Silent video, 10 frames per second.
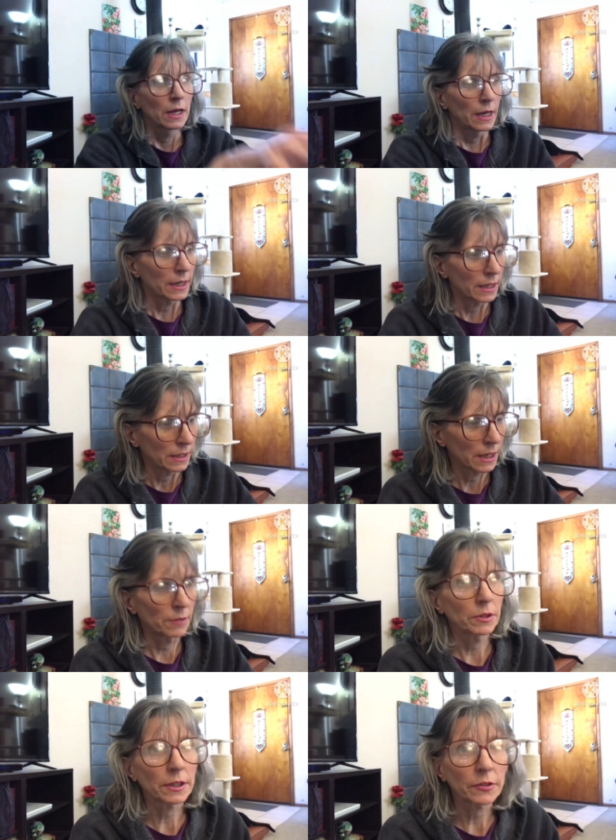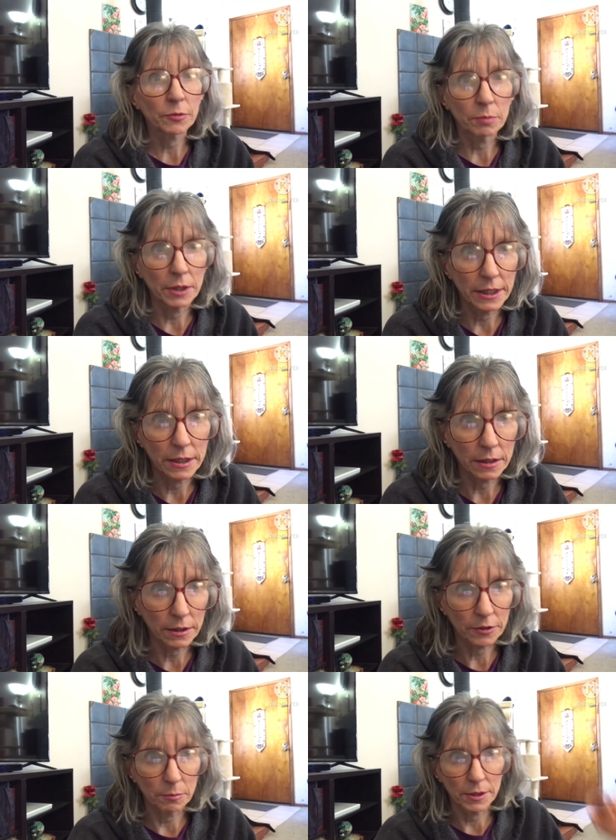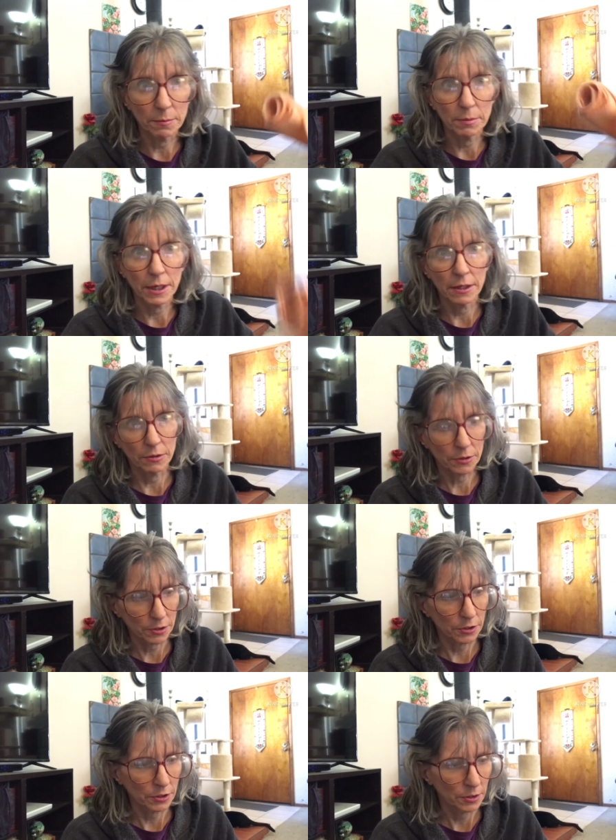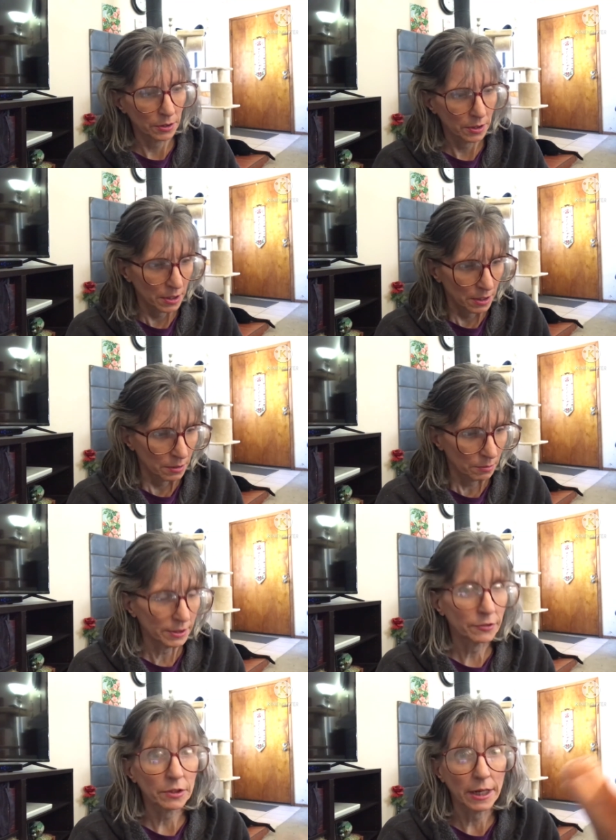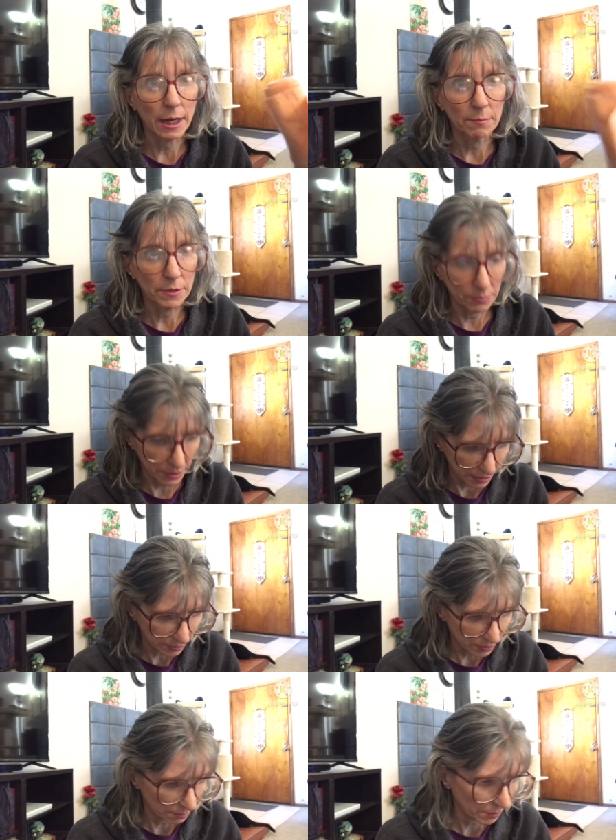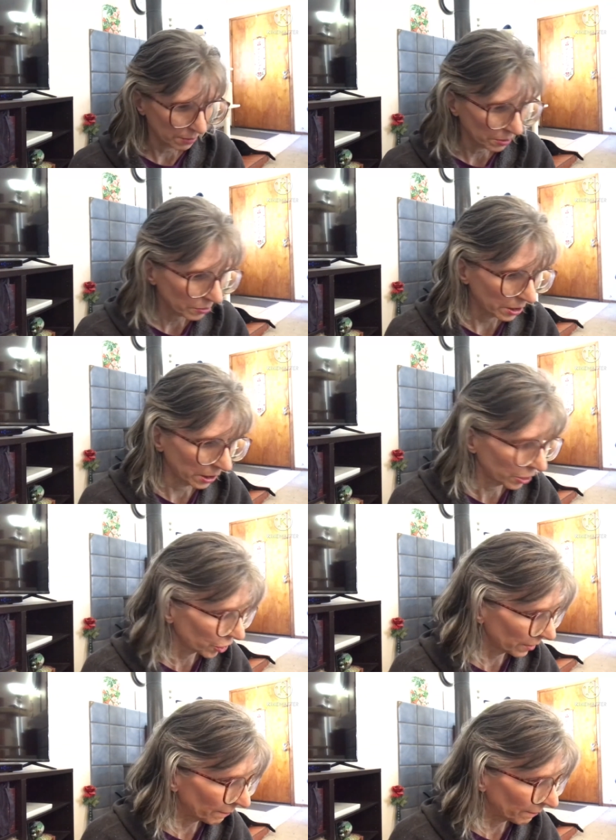And I will explain a little bit about what is going to happen with this in my rotation.